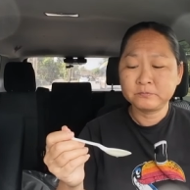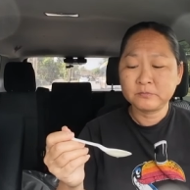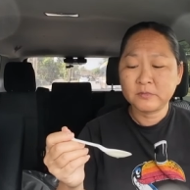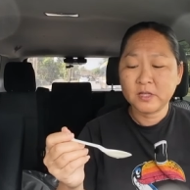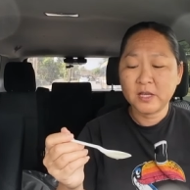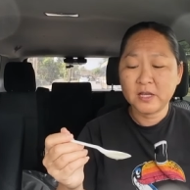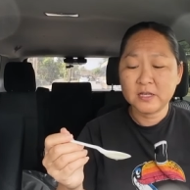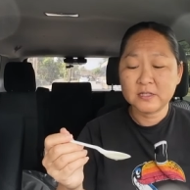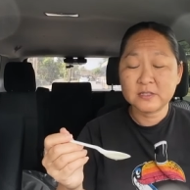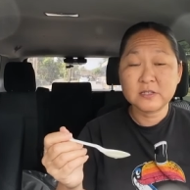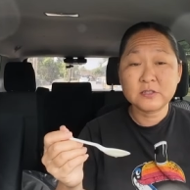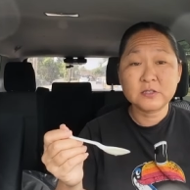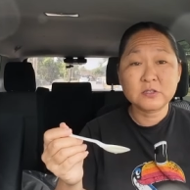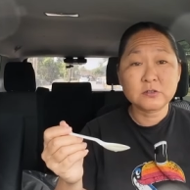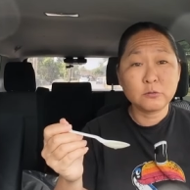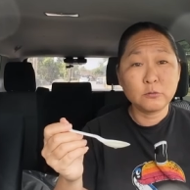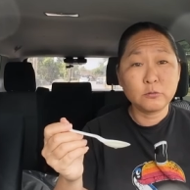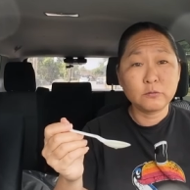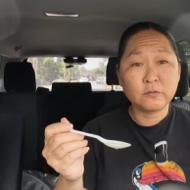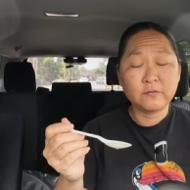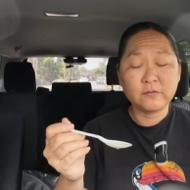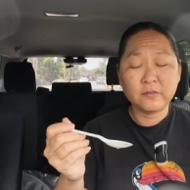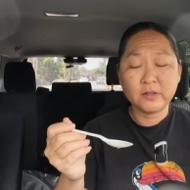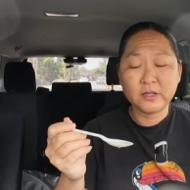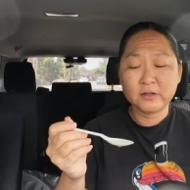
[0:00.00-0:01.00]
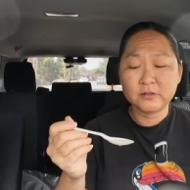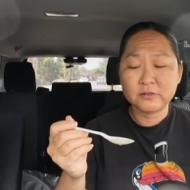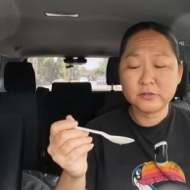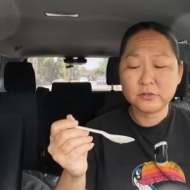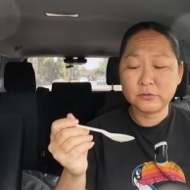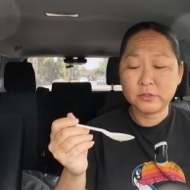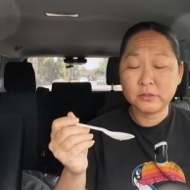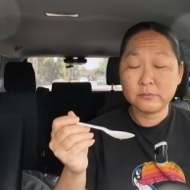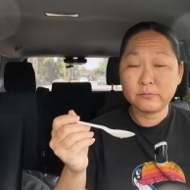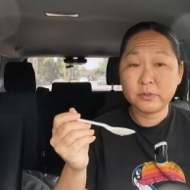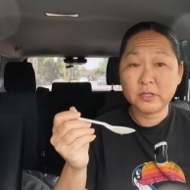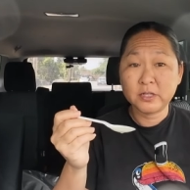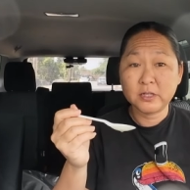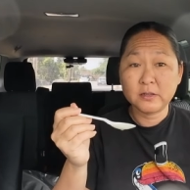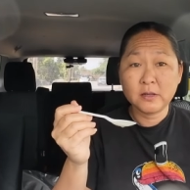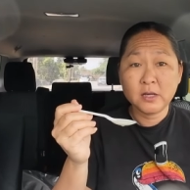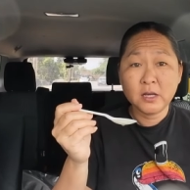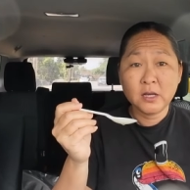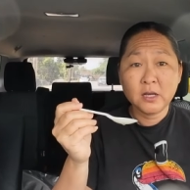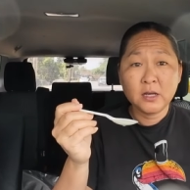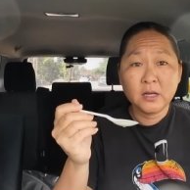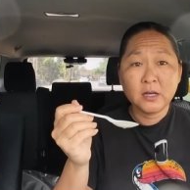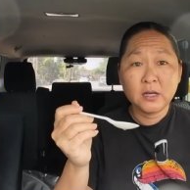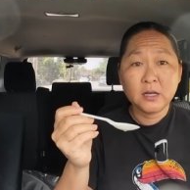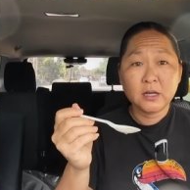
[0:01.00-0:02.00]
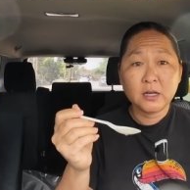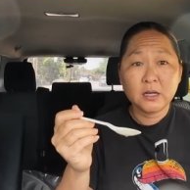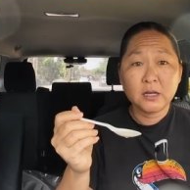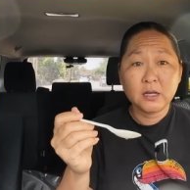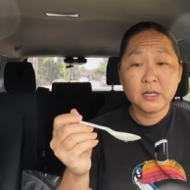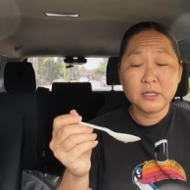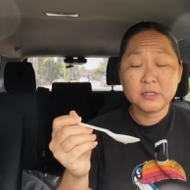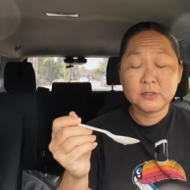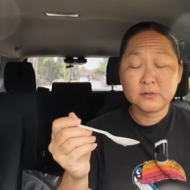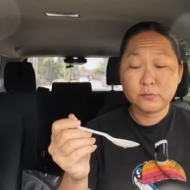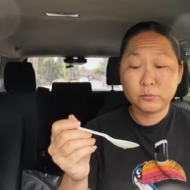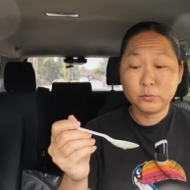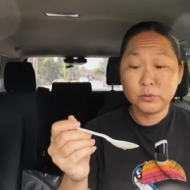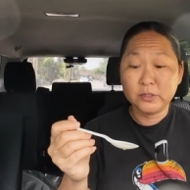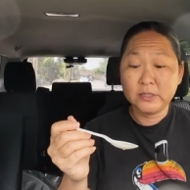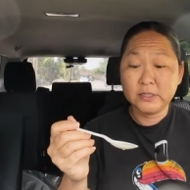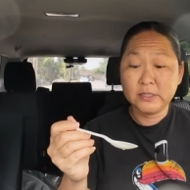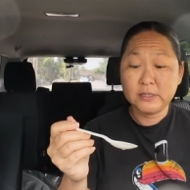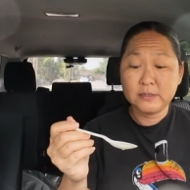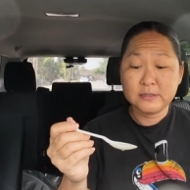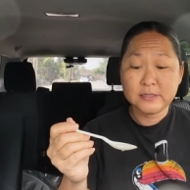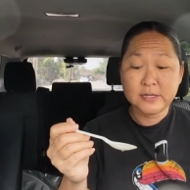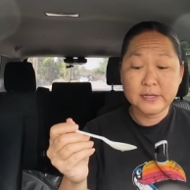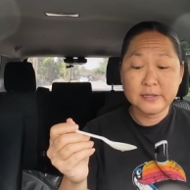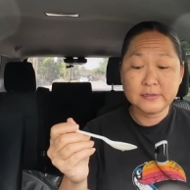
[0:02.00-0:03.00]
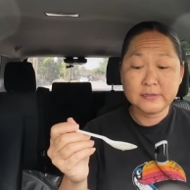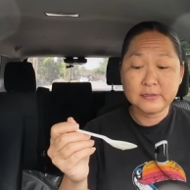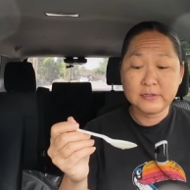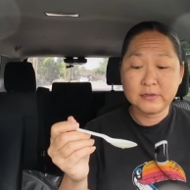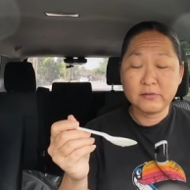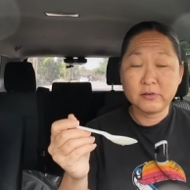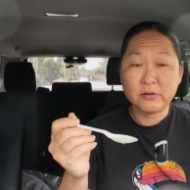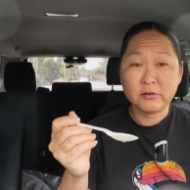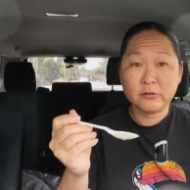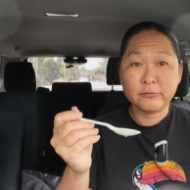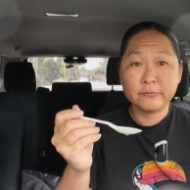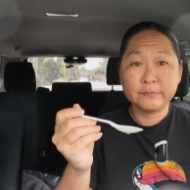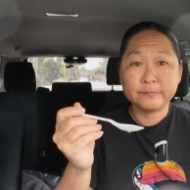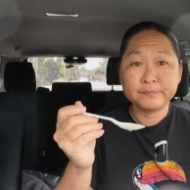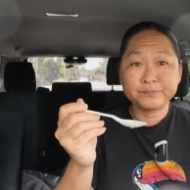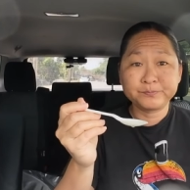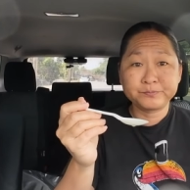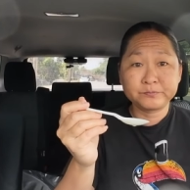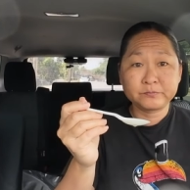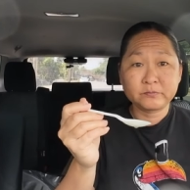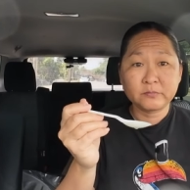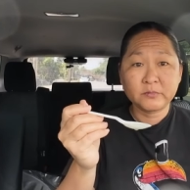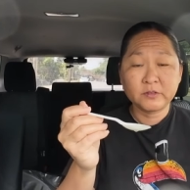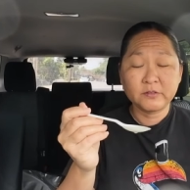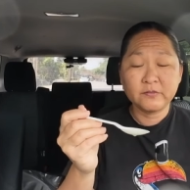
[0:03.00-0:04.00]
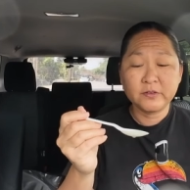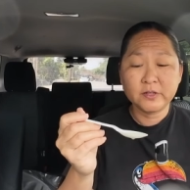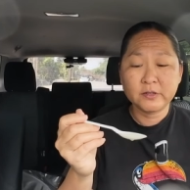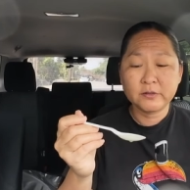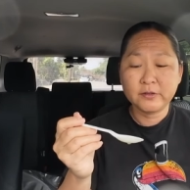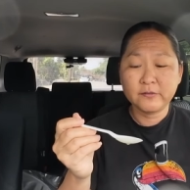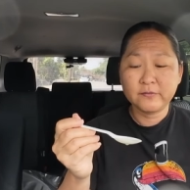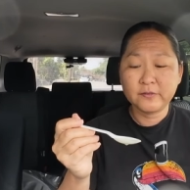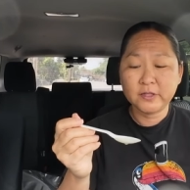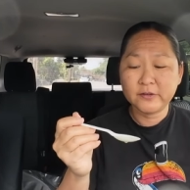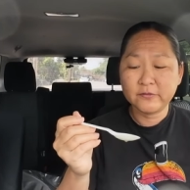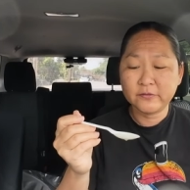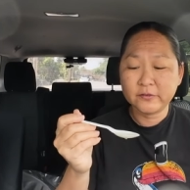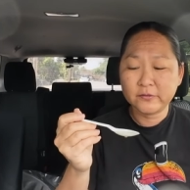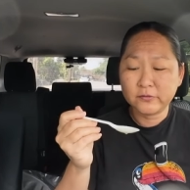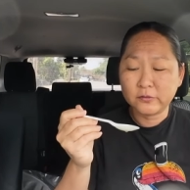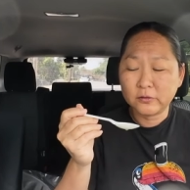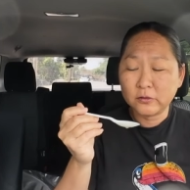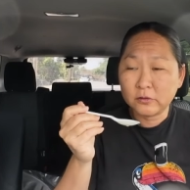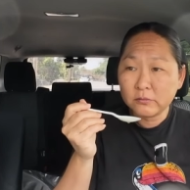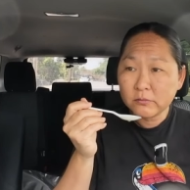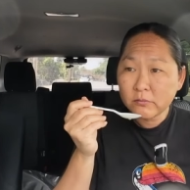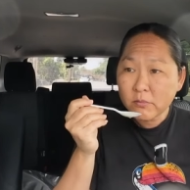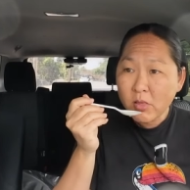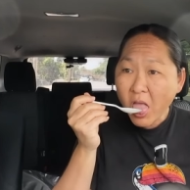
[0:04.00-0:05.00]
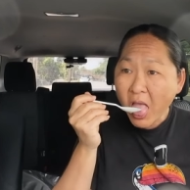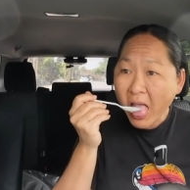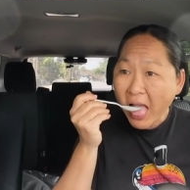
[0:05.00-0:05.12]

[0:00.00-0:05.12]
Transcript: It has its own flair to it, but it's really tasty though, very flavorful.